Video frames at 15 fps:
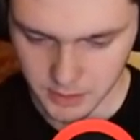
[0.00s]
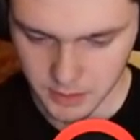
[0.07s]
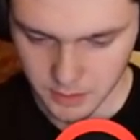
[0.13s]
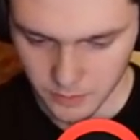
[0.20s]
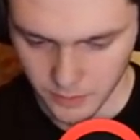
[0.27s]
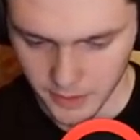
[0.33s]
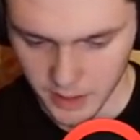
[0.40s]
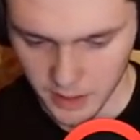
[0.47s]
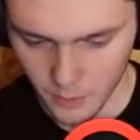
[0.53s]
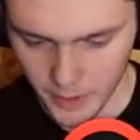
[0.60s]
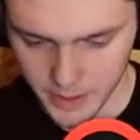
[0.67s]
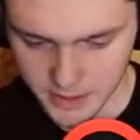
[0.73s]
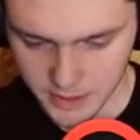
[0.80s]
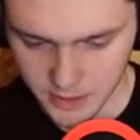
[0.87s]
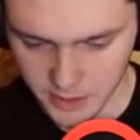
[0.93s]
We're gonna wait
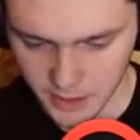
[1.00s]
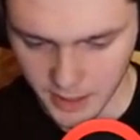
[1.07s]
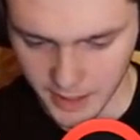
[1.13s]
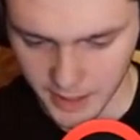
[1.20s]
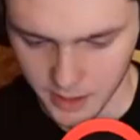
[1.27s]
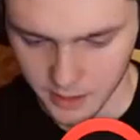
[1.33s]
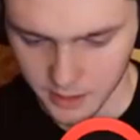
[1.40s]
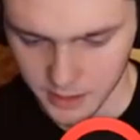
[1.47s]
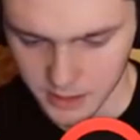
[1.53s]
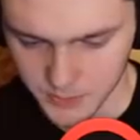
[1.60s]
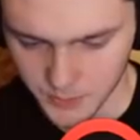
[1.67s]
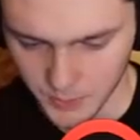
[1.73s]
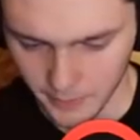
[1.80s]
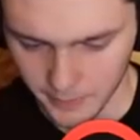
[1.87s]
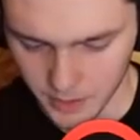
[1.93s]
until he like is
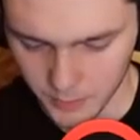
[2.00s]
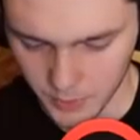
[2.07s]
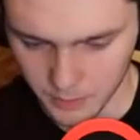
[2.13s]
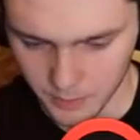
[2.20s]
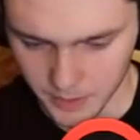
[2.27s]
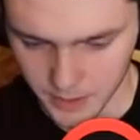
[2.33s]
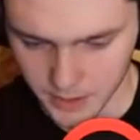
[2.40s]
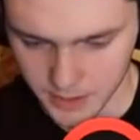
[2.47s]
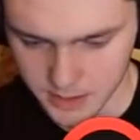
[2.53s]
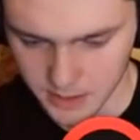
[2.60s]
probably gonna play minions,